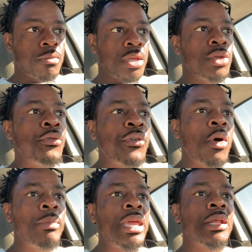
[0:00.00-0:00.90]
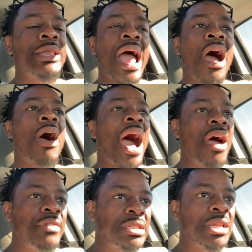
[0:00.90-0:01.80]
You feel me? Now,
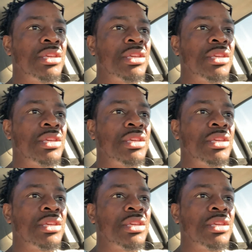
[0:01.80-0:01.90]
obviously,